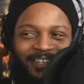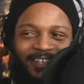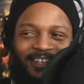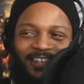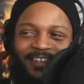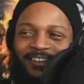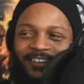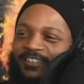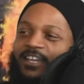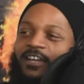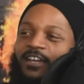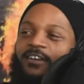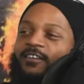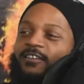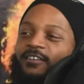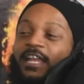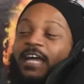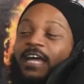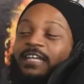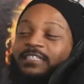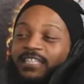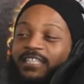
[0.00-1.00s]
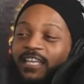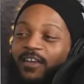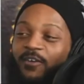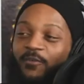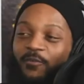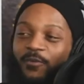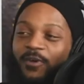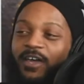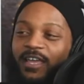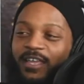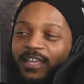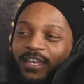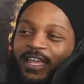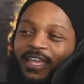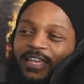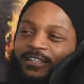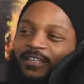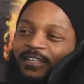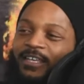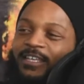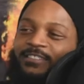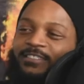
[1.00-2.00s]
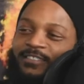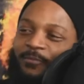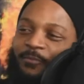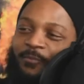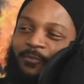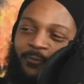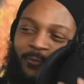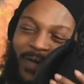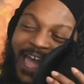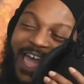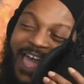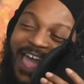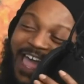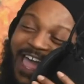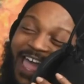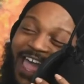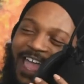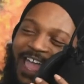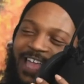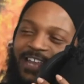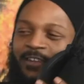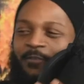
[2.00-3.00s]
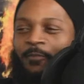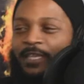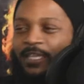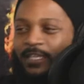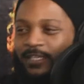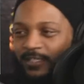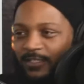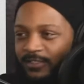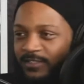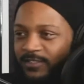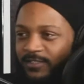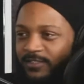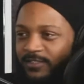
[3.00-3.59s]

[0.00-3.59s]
No. I'm saying what, like as the minions.